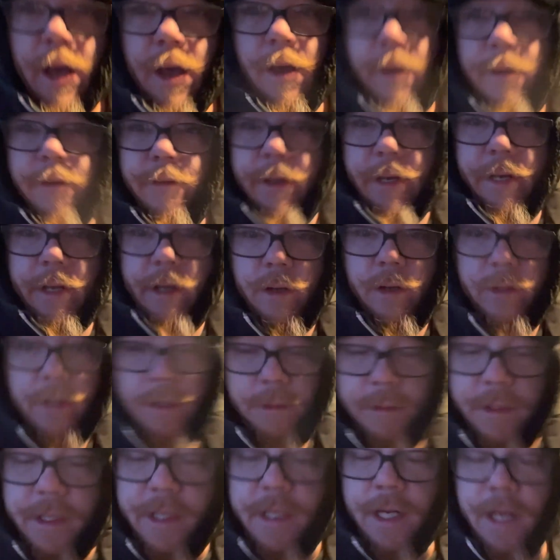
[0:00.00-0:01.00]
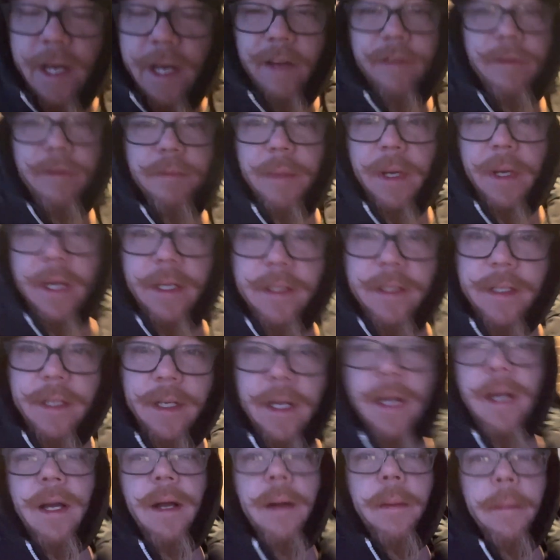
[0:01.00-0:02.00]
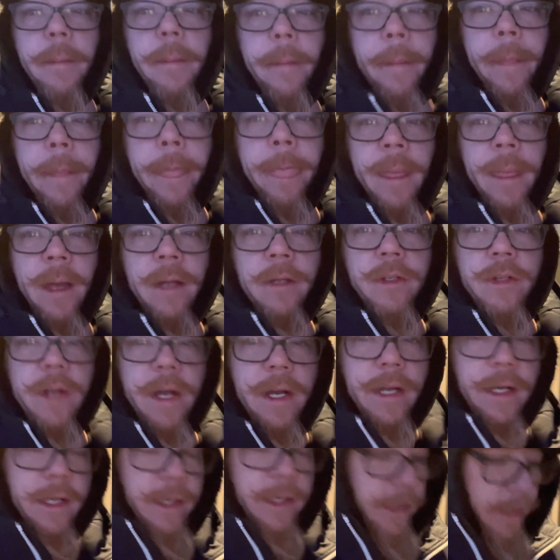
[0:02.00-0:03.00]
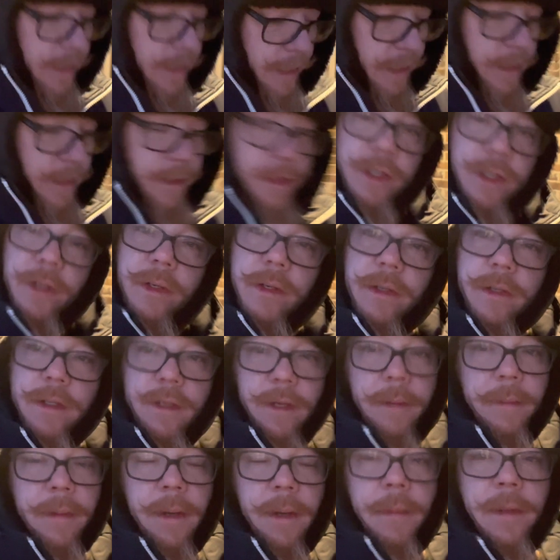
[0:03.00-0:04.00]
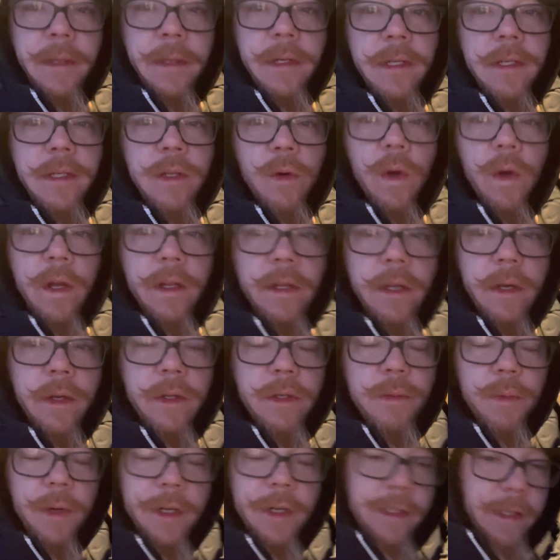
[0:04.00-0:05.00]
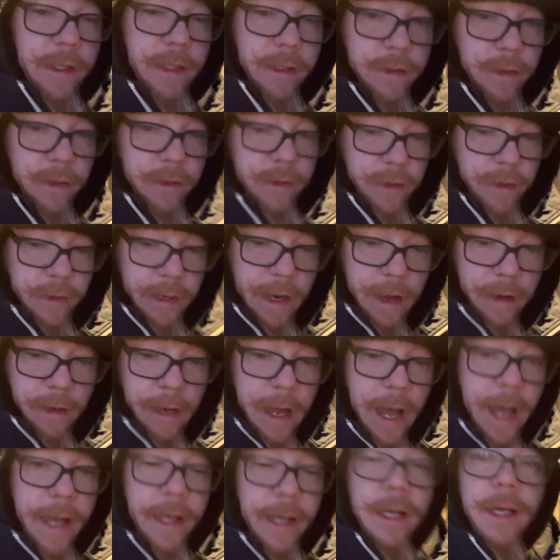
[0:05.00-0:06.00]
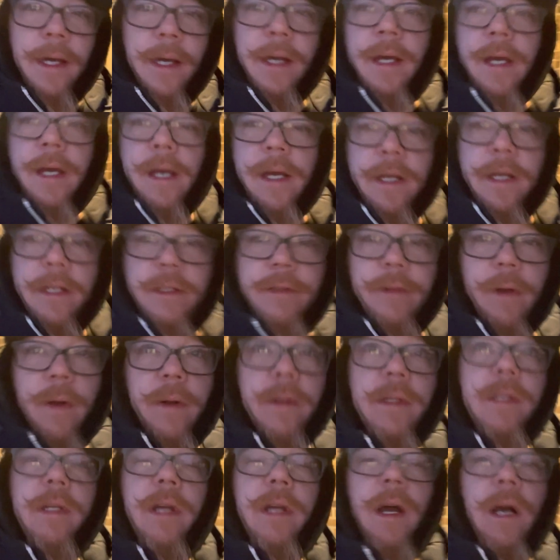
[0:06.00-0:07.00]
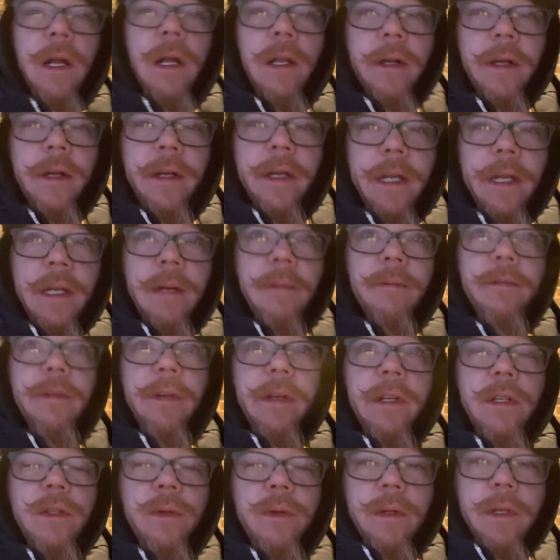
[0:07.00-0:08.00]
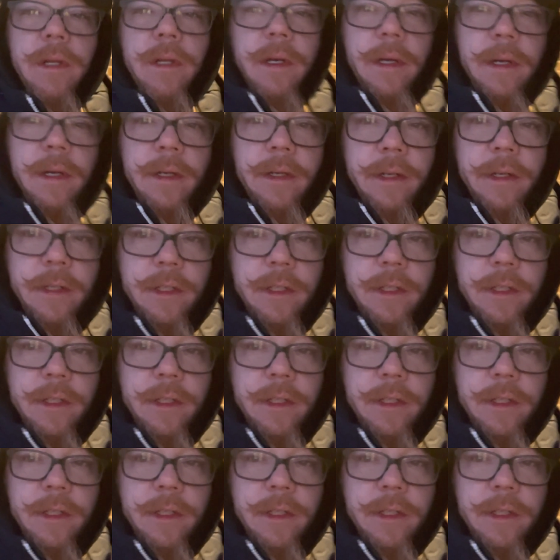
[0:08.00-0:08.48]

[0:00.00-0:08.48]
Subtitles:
video some stuff, but I'll try to get you some images of what those briskets will turn out like as far as color, getting them finished with a good